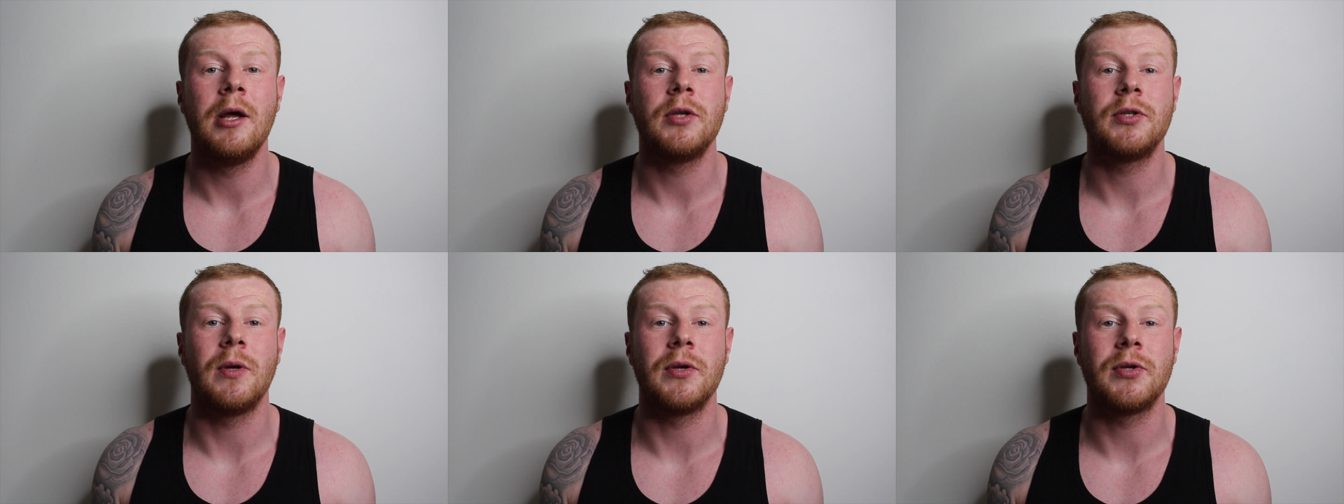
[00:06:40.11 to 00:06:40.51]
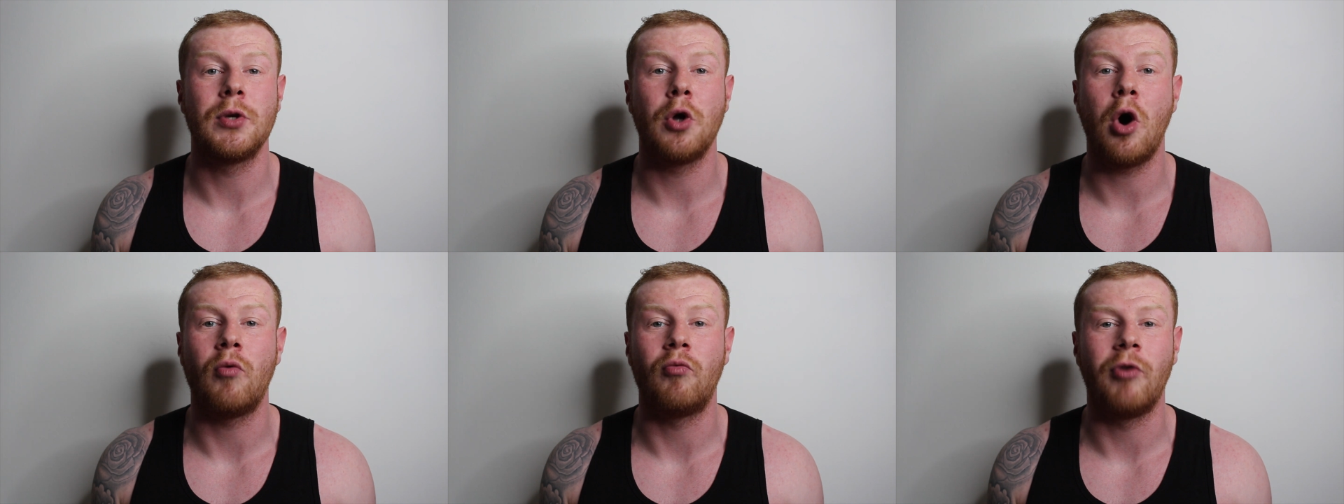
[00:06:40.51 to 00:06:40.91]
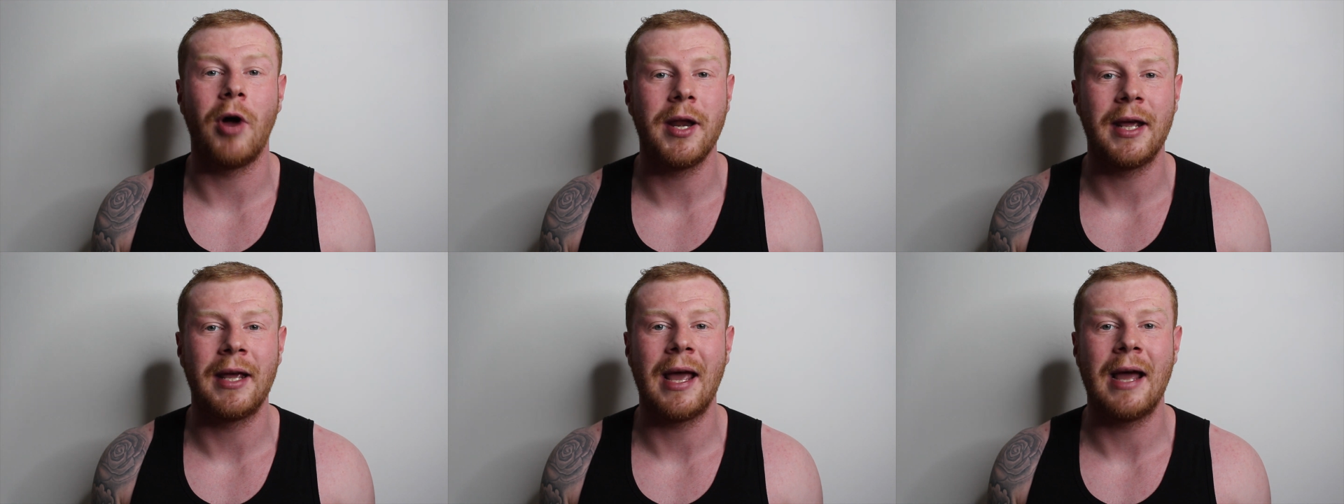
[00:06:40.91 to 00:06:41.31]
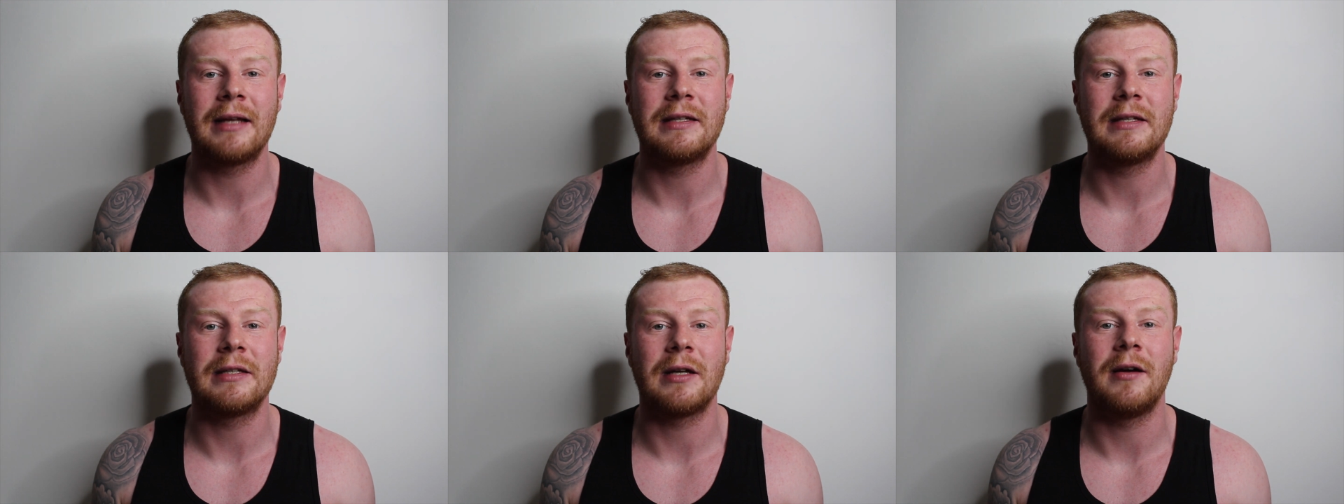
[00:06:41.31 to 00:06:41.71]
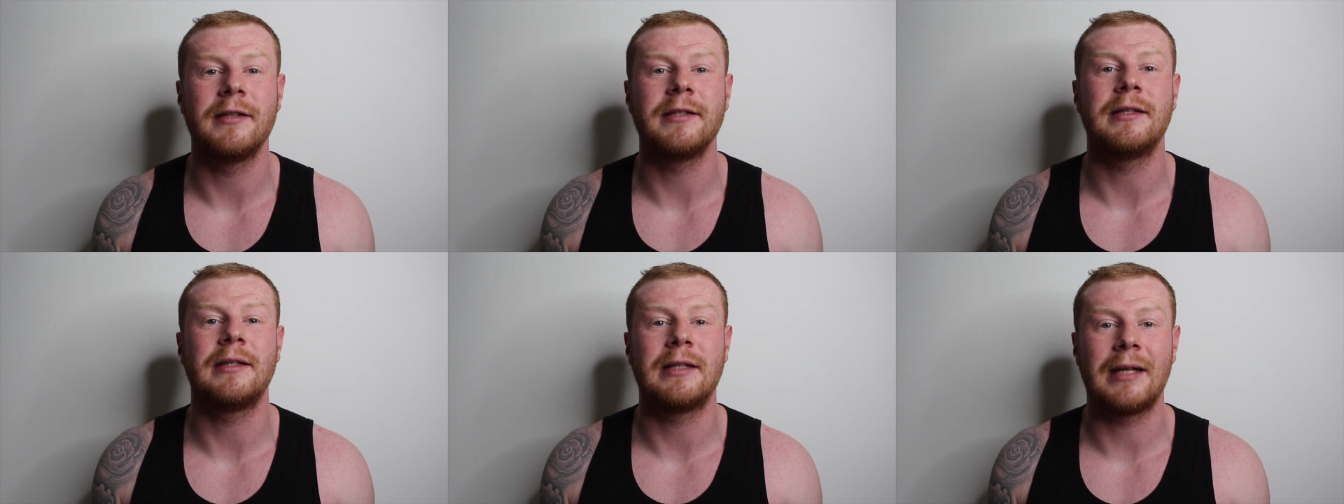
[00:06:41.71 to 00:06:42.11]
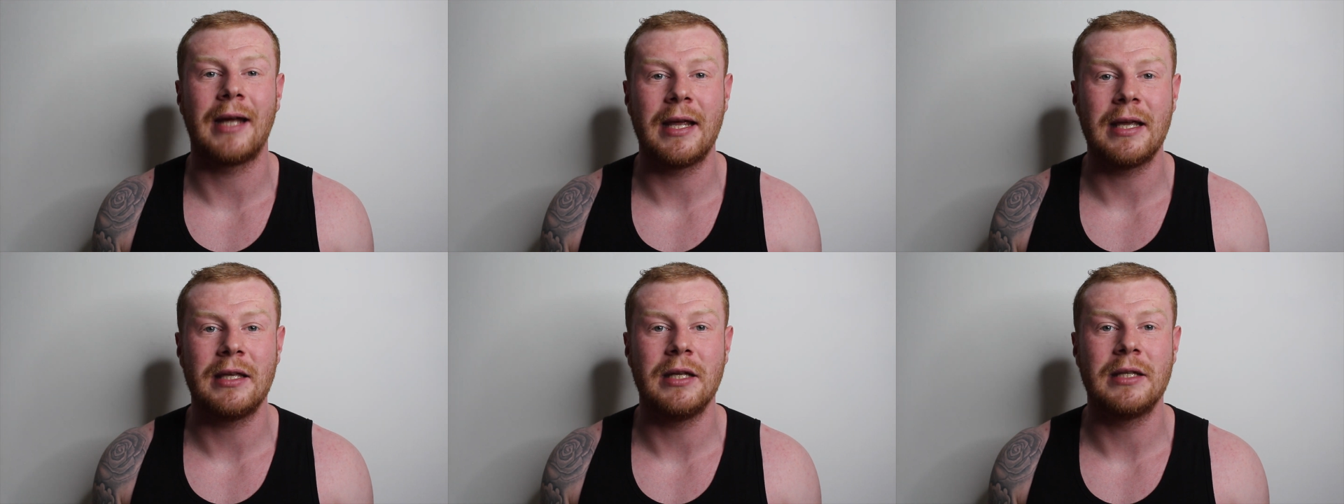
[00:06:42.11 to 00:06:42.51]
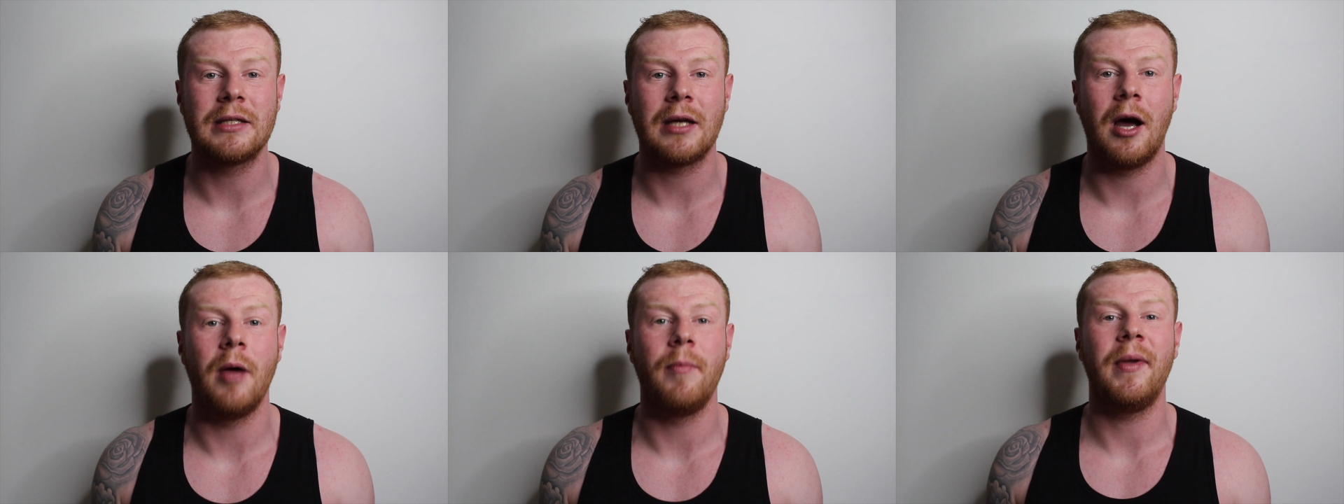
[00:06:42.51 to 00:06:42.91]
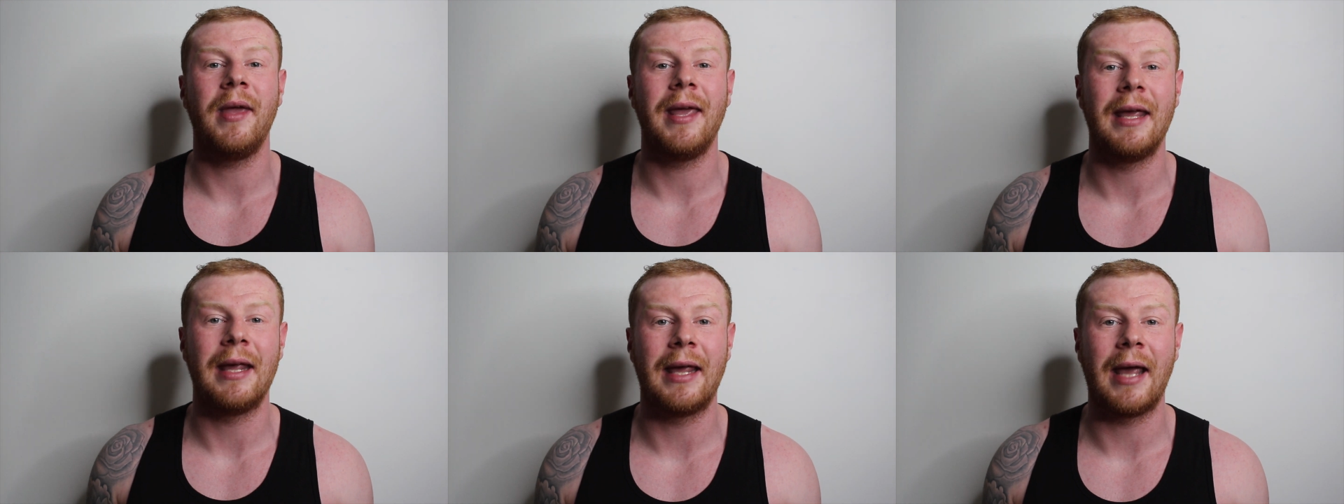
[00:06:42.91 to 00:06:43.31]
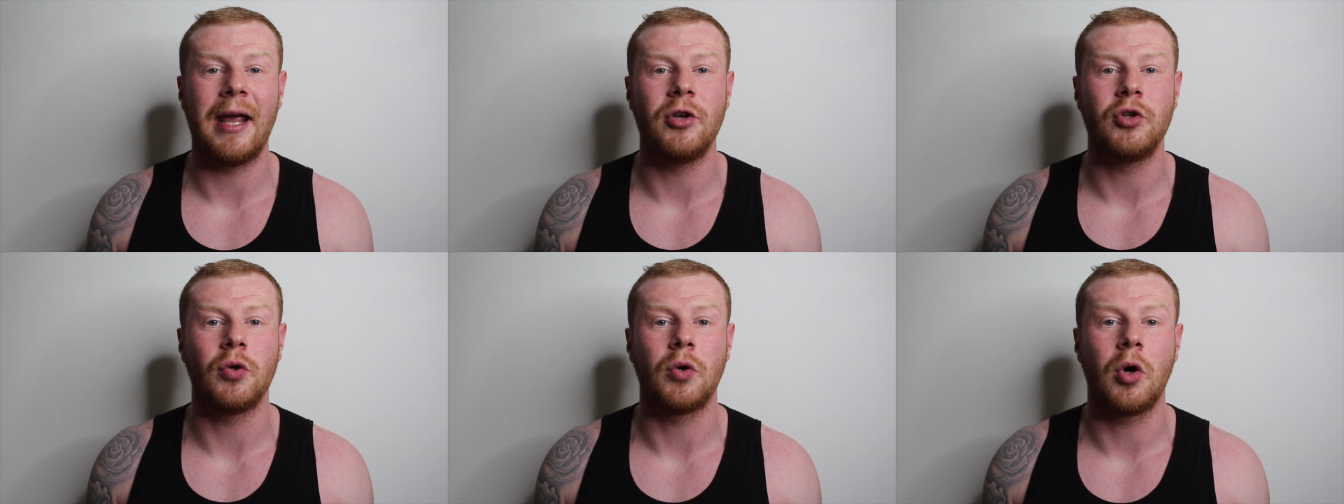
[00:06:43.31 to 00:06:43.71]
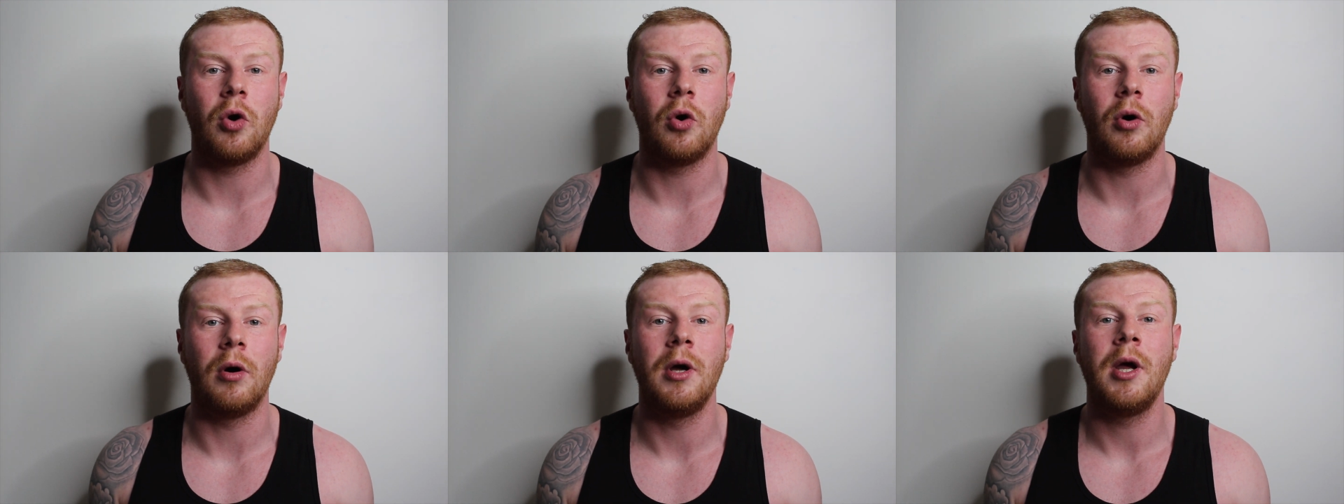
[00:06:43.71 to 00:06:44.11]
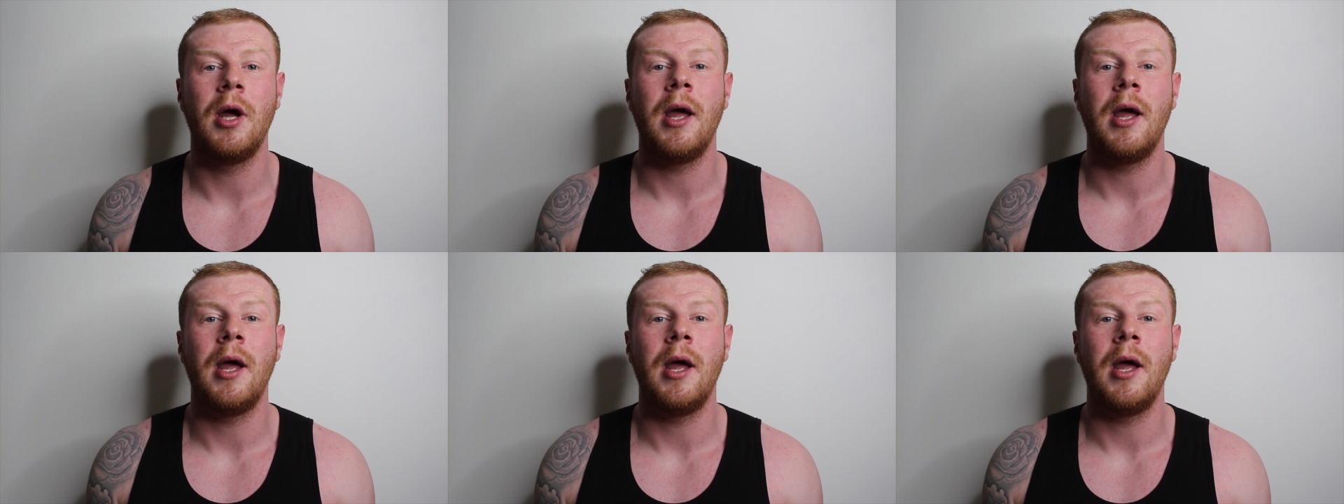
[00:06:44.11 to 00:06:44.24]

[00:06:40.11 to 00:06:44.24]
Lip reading: So it's not a running exercise. Take your time, engage your core.